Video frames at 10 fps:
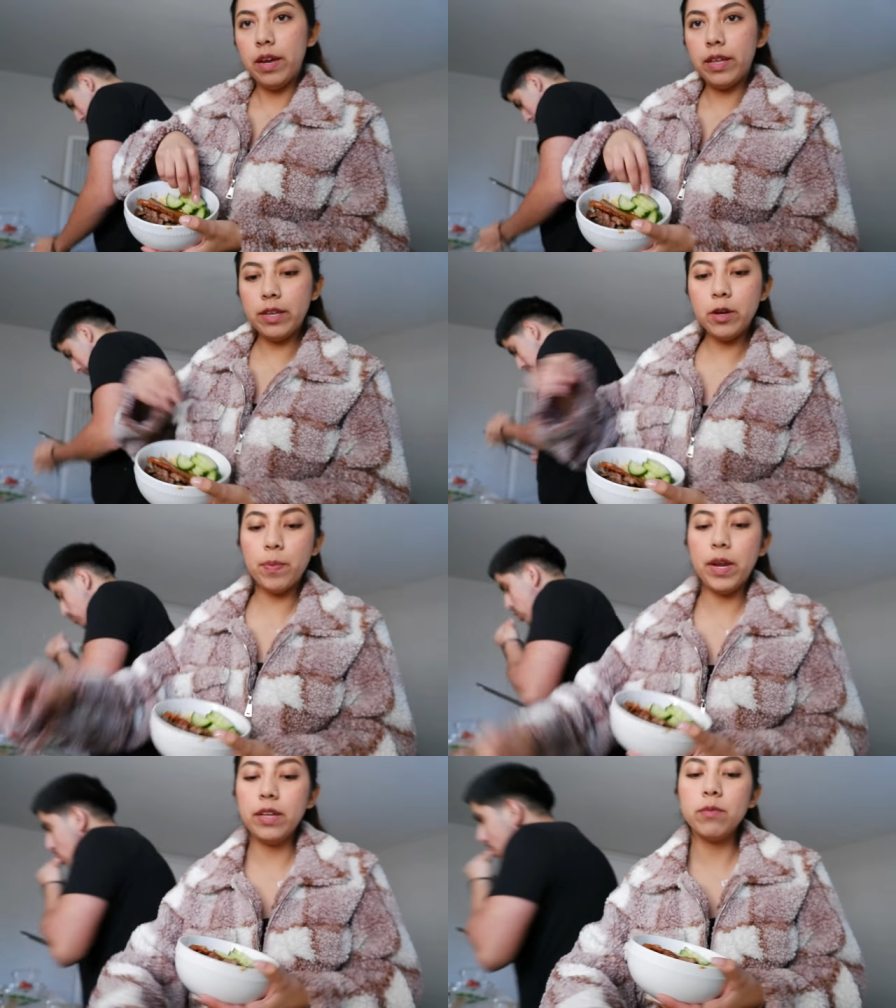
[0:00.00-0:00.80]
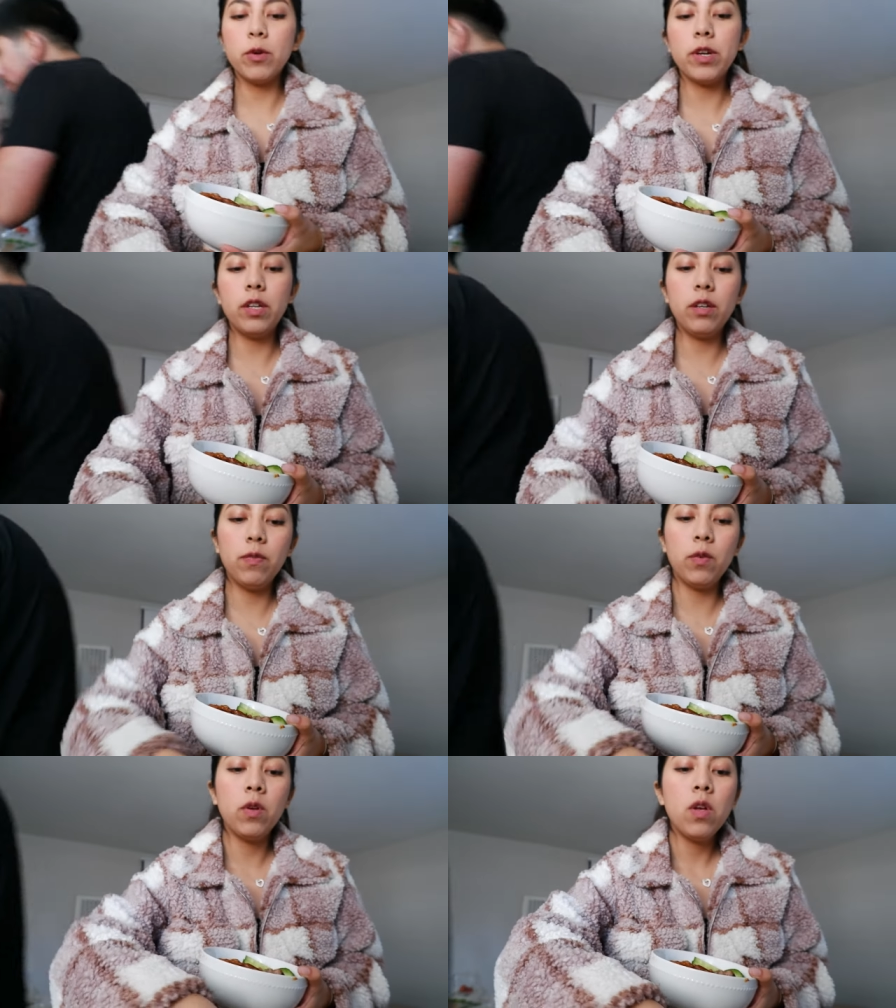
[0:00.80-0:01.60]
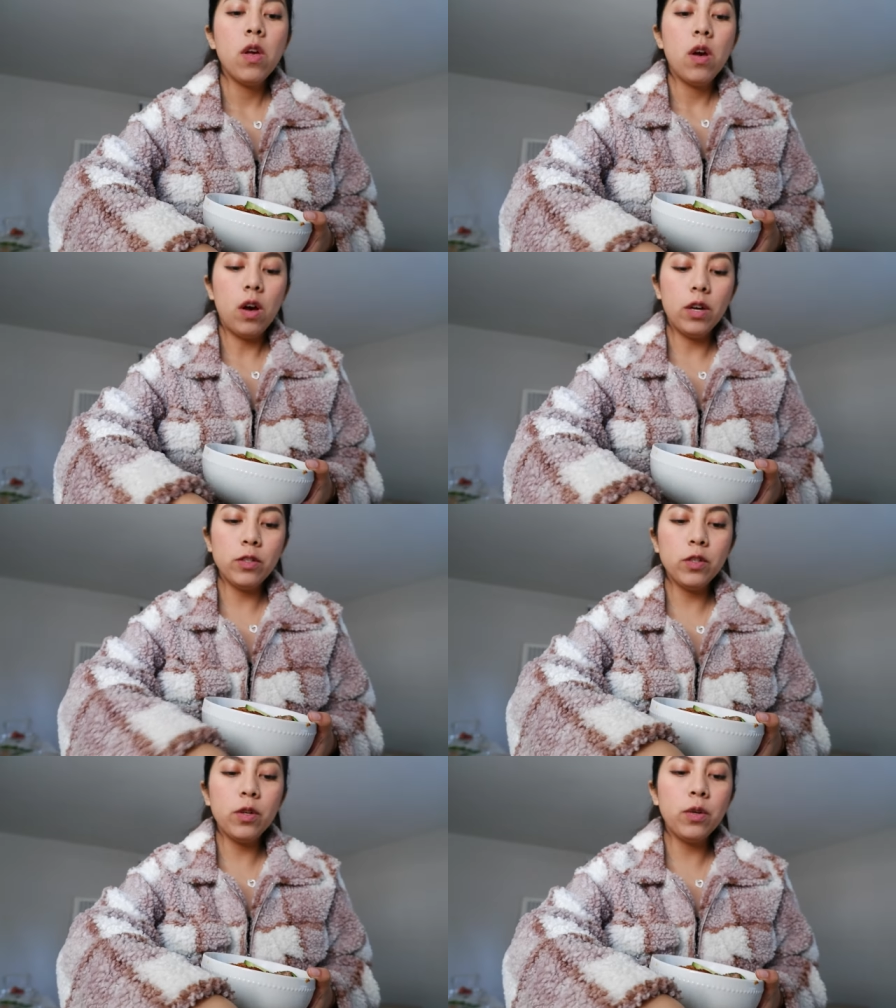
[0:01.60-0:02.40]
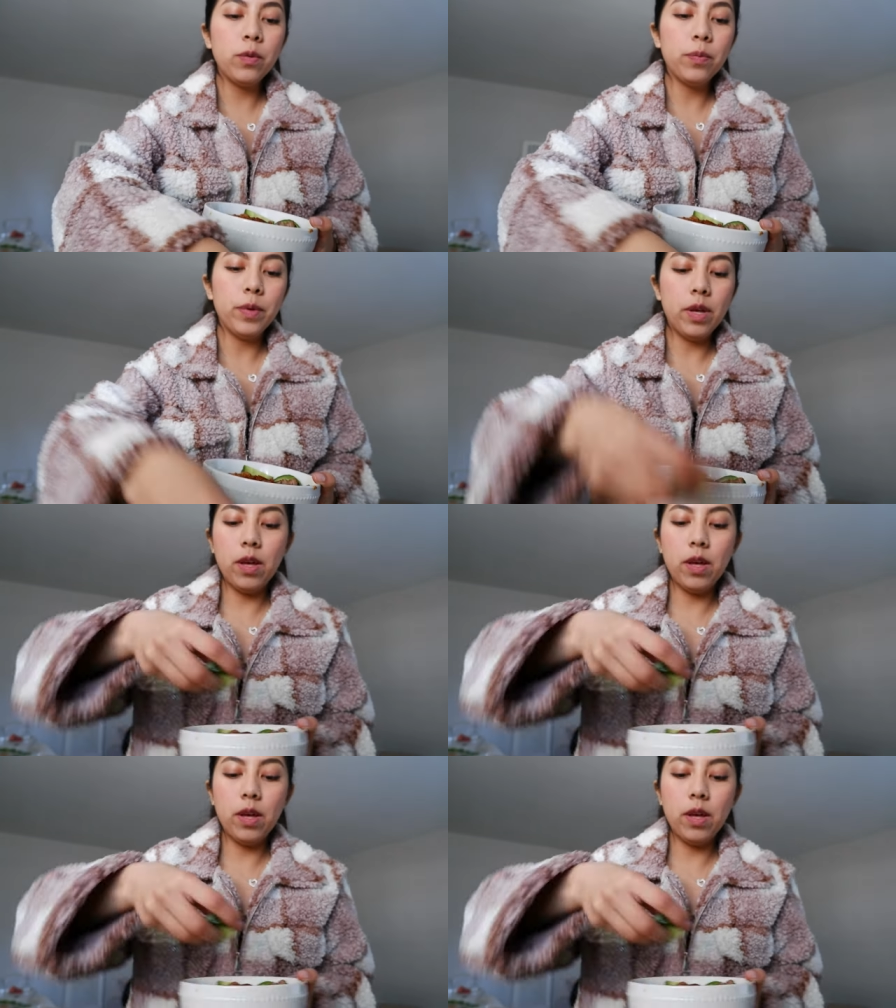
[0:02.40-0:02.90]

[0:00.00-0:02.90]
And then your plate is more colorful. Also,